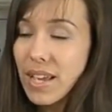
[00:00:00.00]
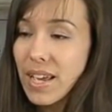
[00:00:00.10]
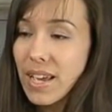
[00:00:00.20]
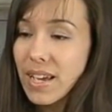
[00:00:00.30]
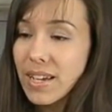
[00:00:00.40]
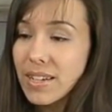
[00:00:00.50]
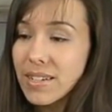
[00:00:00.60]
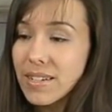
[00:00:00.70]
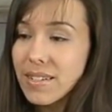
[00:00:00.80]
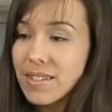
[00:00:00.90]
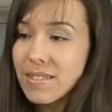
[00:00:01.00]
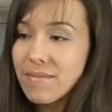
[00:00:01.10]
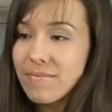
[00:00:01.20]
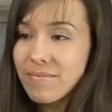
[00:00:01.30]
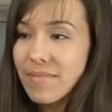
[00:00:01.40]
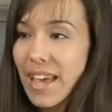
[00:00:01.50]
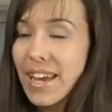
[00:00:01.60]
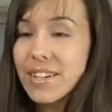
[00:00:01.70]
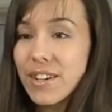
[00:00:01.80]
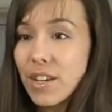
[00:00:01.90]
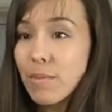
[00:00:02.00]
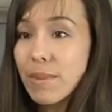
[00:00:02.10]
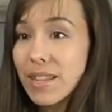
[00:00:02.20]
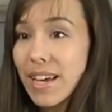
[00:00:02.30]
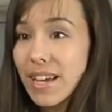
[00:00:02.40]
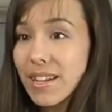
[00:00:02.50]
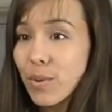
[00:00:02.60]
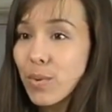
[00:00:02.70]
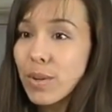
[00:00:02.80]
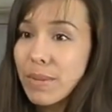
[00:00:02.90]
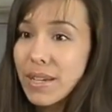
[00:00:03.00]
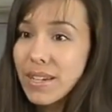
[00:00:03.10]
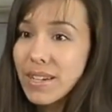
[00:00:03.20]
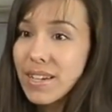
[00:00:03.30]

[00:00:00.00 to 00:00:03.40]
And had I documented that, there would be.